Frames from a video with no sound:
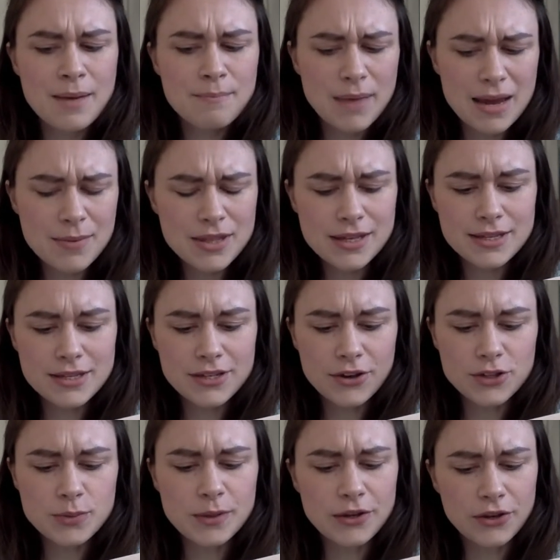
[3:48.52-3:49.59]
Maybe this is
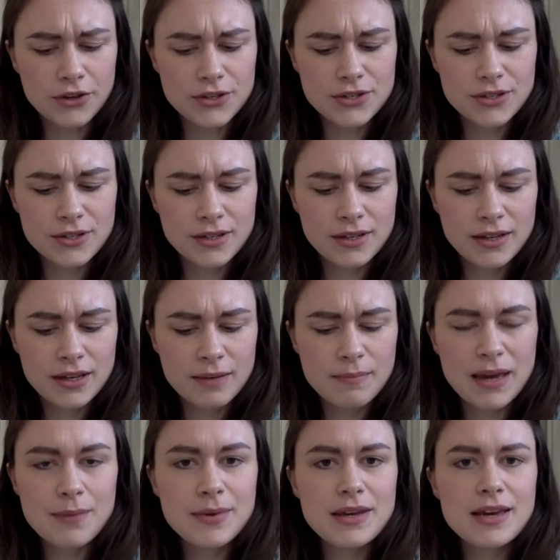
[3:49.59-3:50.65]
going to be good.
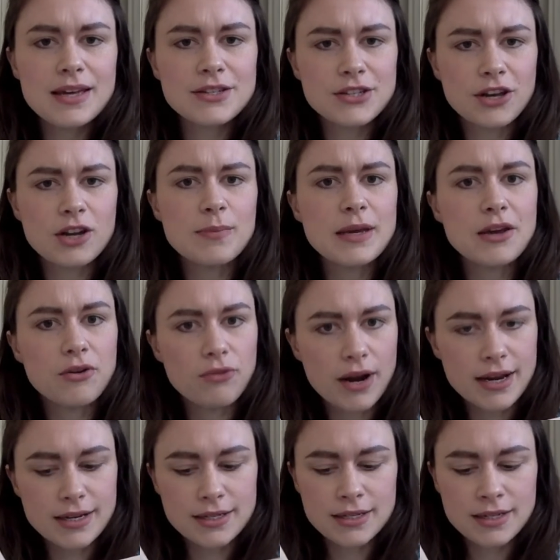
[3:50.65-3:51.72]
Maybe it's going to be
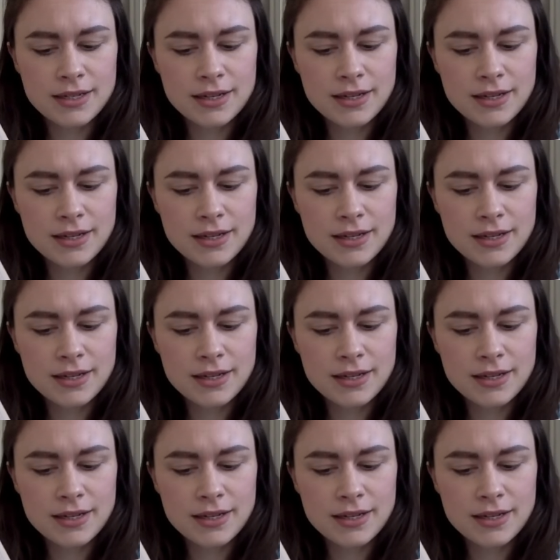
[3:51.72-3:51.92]
great.